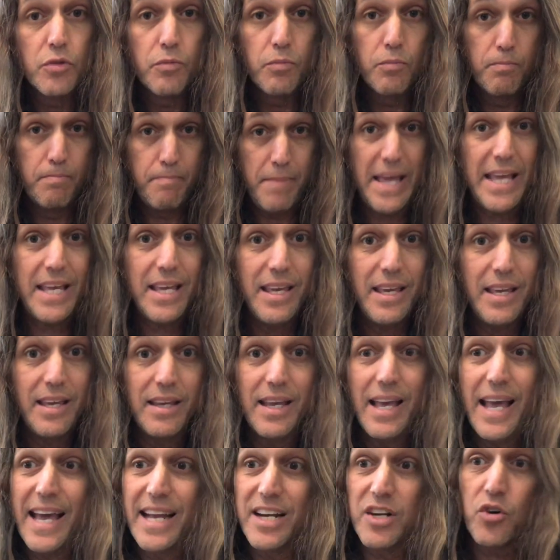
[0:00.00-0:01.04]

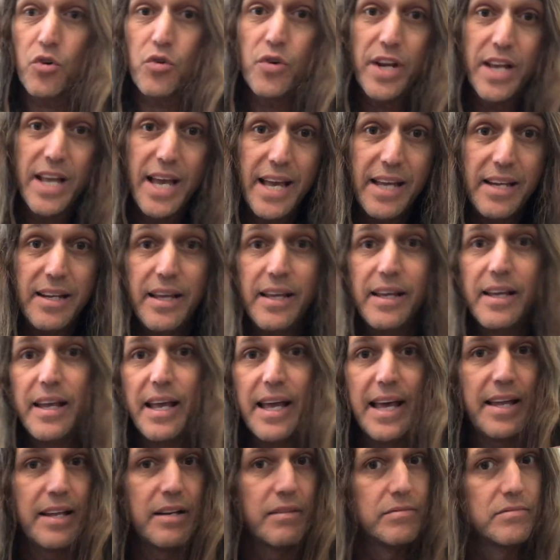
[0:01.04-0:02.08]
making and creating
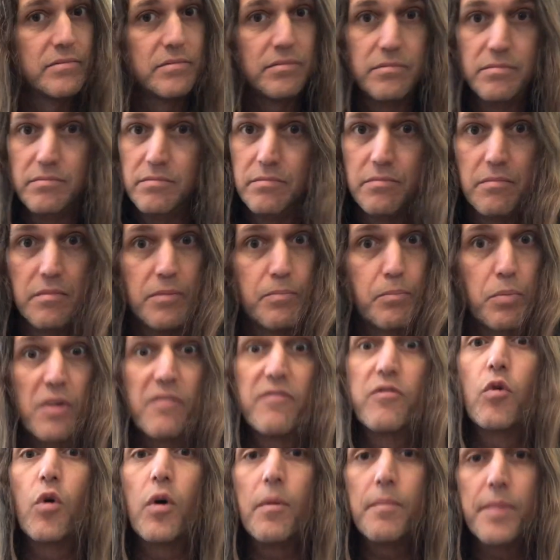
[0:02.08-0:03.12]
and
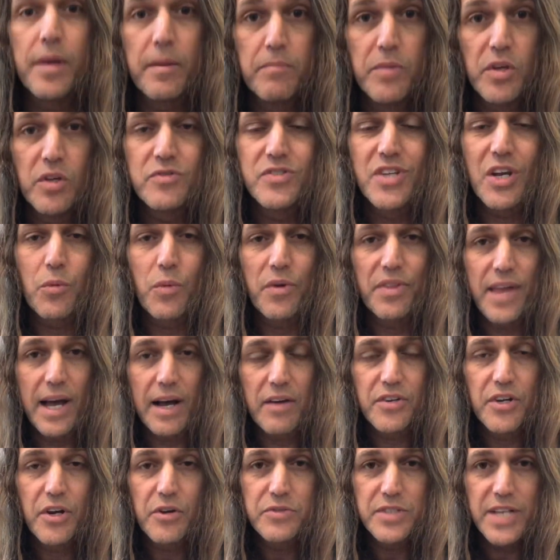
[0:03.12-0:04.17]
performing music
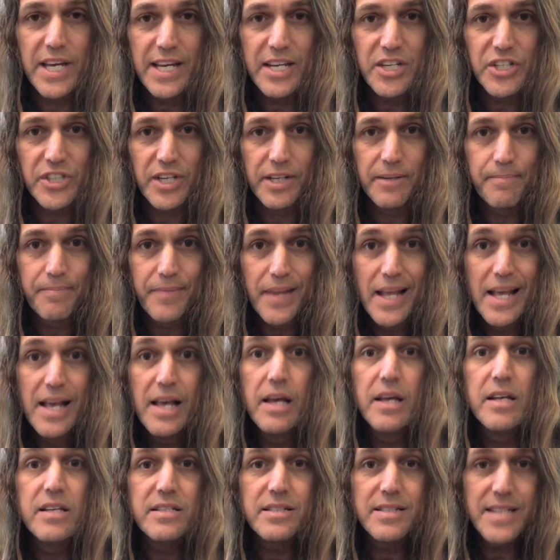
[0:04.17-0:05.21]
without notation,
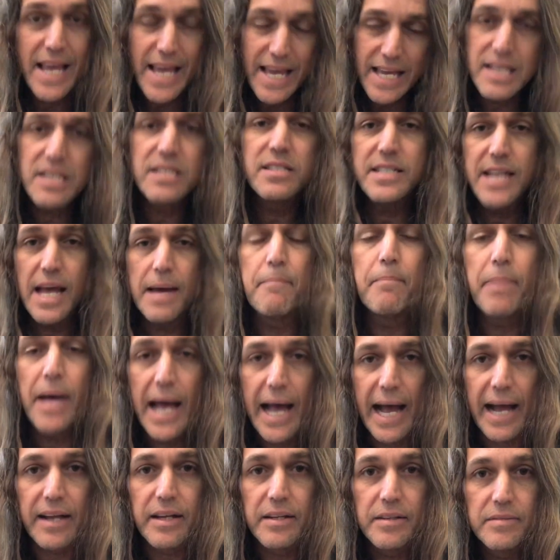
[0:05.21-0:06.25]
take a step
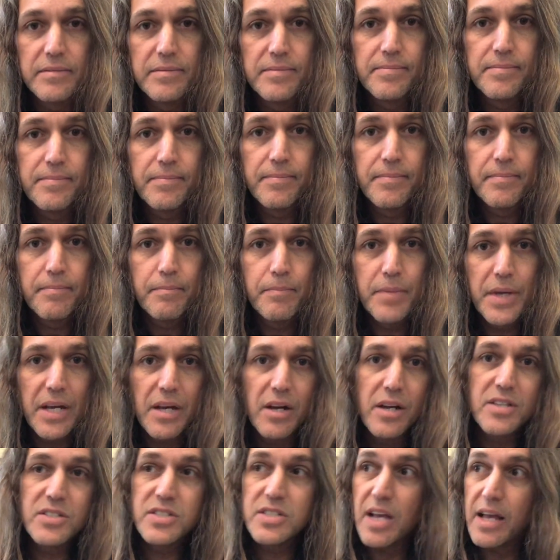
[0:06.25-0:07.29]
back,
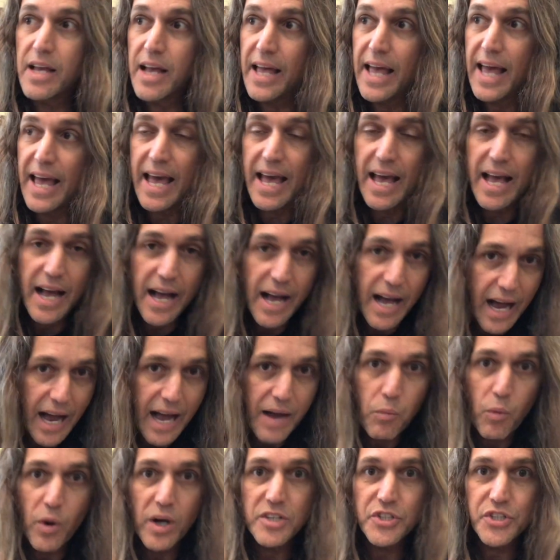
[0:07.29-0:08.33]
because I
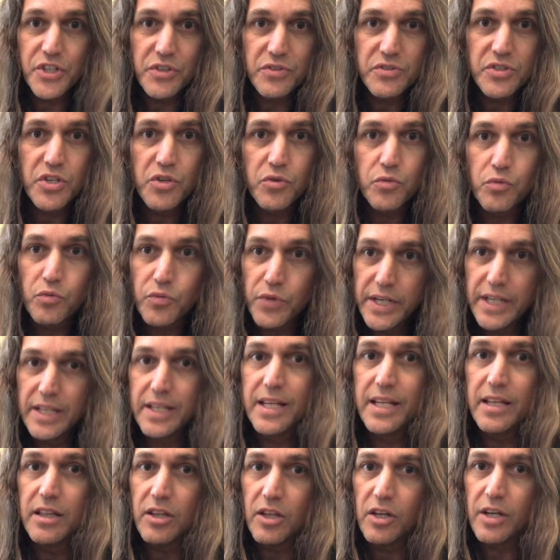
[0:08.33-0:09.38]
want you to
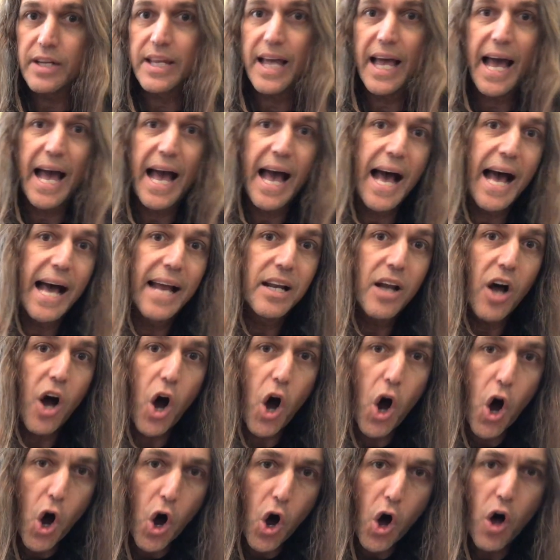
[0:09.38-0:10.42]
really look at
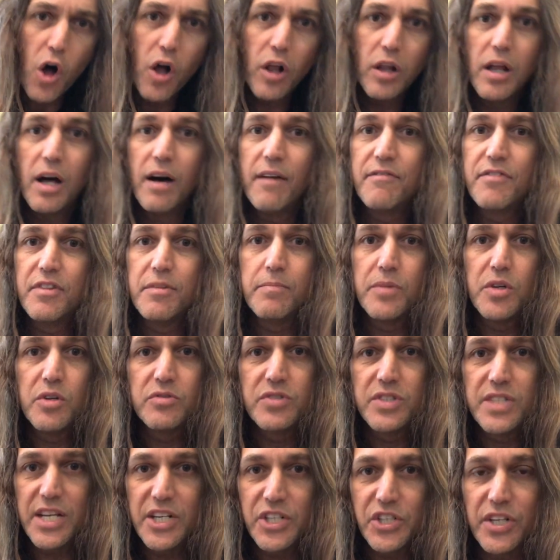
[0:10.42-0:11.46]
all of the
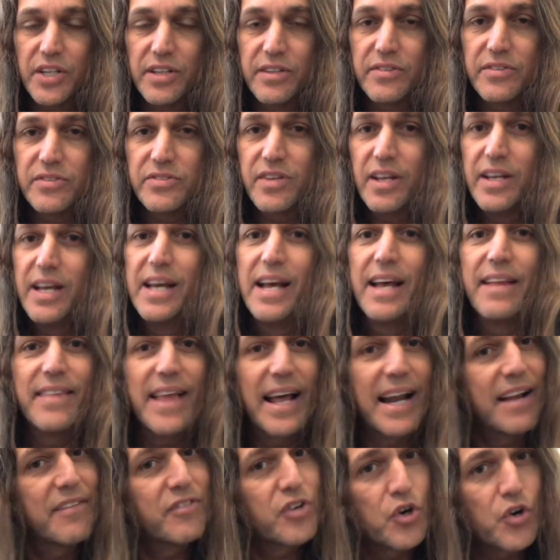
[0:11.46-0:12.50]
musicians
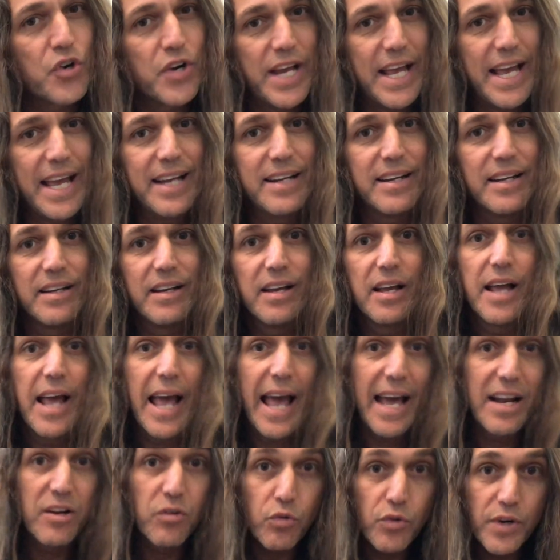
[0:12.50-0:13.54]
that have created
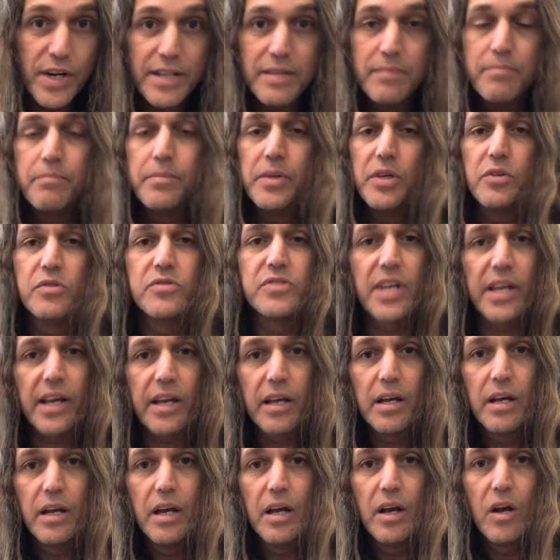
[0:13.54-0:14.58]
and written
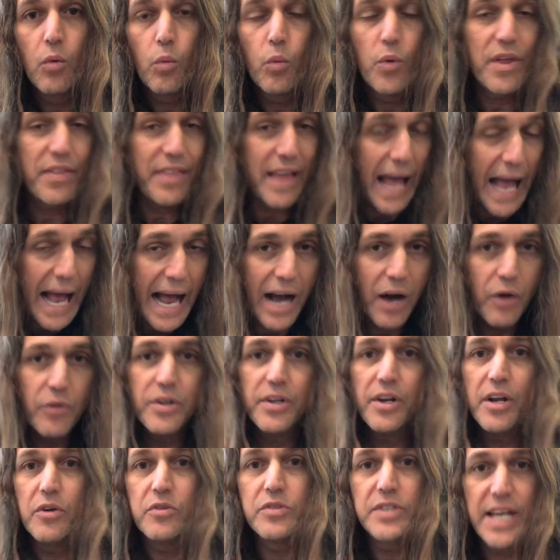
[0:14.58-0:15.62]
music without
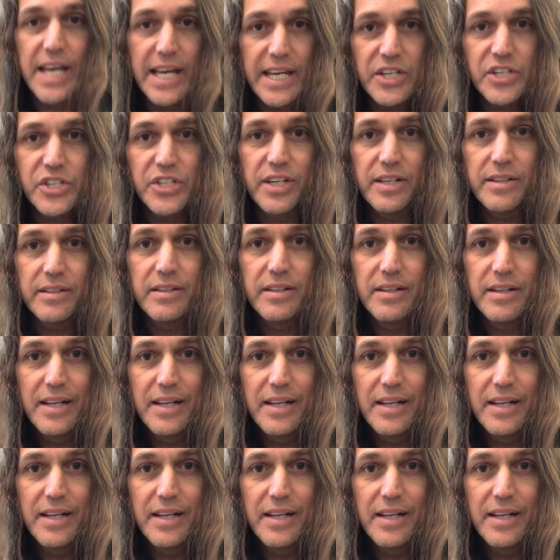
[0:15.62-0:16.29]
notation.